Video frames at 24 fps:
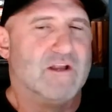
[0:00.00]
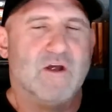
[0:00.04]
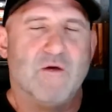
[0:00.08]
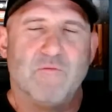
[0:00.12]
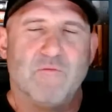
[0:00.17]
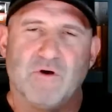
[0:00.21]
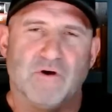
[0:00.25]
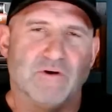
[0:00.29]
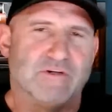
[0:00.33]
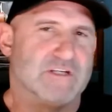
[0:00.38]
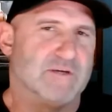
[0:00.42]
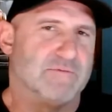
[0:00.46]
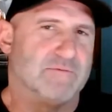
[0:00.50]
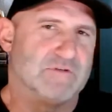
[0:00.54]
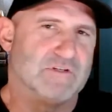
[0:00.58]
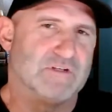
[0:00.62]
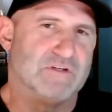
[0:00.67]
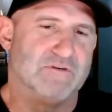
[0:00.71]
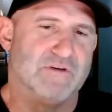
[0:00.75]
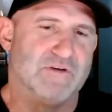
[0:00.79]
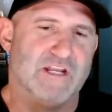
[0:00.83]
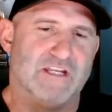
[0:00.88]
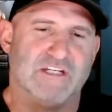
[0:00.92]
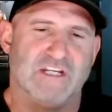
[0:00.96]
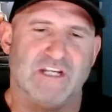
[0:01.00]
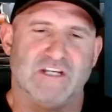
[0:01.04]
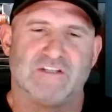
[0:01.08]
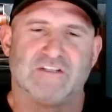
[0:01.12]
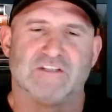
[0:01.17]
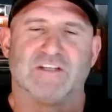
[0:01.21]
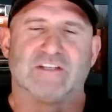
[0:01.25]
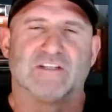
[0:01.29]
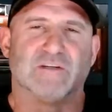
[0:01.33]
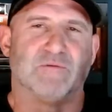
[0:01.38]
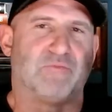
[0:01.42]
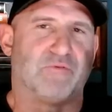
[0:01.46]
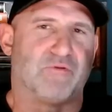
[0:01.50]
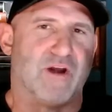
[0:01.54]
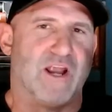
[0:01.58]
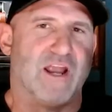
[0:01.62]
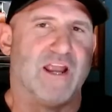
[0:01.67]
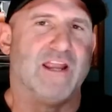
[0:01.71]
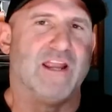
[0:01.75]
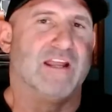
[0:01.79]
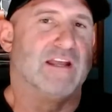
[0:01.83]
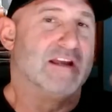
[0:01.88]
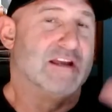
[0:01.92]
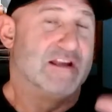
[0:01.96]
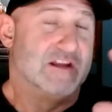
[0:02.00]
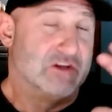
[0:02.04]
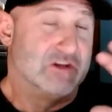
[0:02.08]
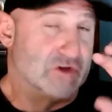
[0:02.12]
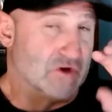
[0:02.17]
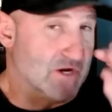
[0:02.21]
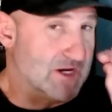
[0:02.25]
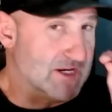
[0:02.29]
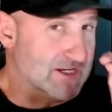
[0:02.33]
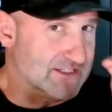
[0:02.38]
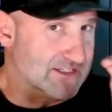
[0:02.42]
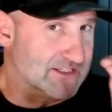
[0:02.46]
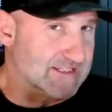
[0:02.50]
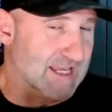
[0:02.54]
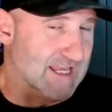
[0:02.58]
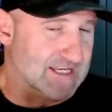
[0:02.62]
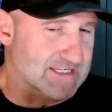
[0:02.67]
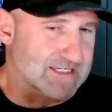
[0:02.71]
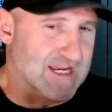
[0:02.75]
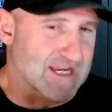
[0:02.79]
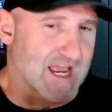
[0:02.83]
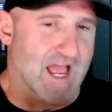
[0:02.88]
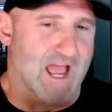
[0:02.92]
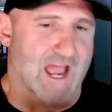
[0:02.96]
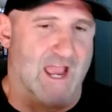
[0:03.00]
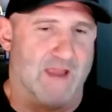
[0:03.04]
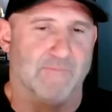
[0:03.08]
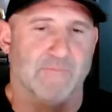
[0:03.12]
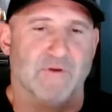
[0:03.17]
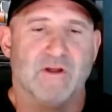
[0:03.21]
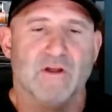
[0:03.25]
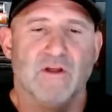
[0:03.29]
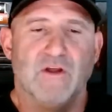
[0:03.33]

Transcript: Pro tip two, he teaches us to pray during a set time.